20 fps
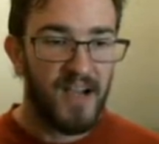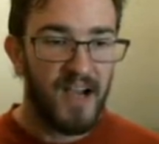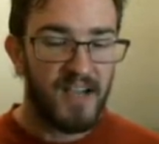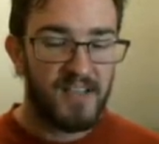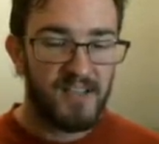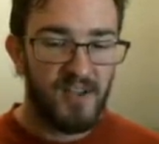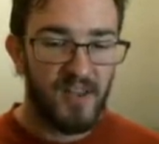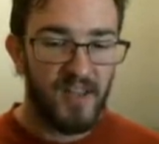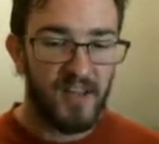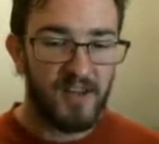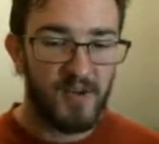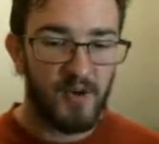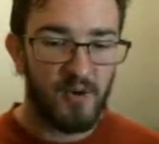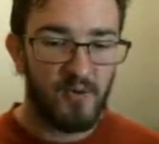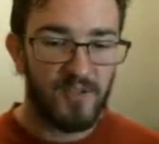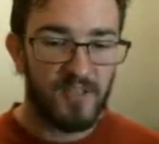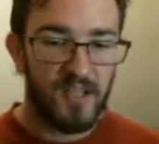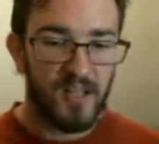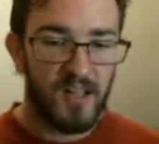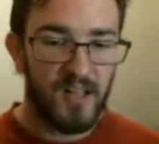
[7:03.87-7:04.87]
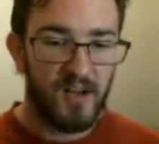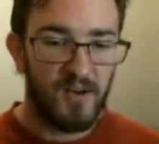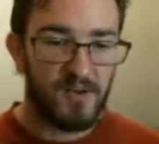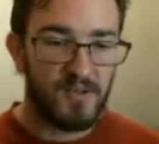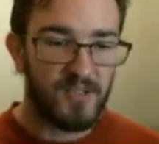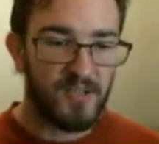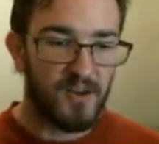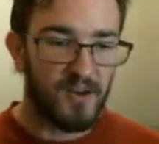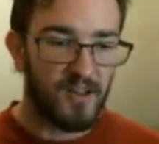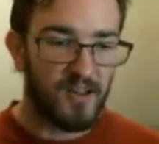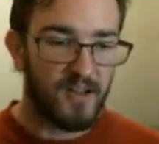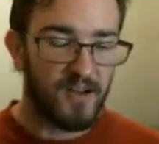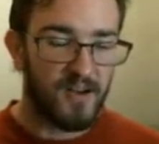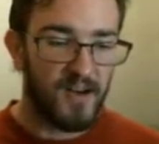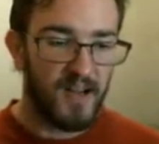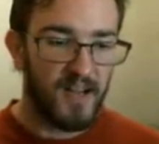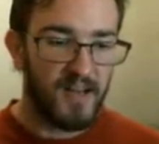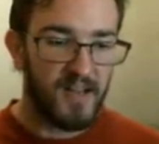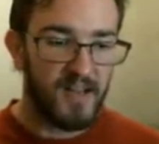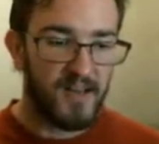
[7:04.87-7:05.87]
I saw that door was closed earlier
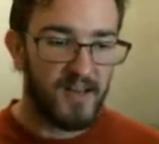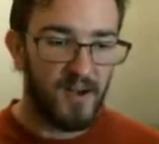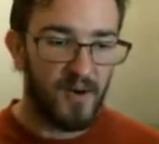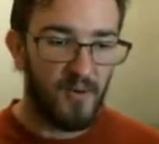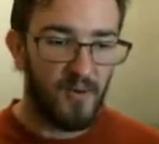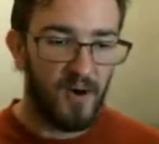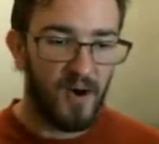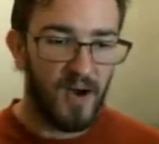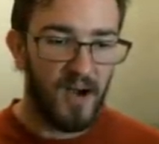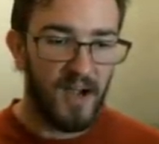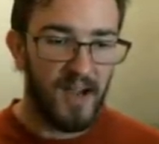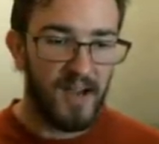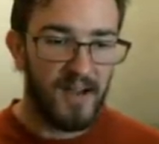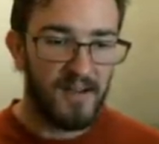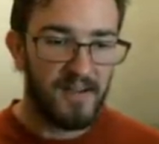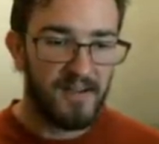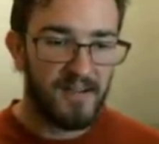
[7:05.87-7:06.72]
and I didn't know why.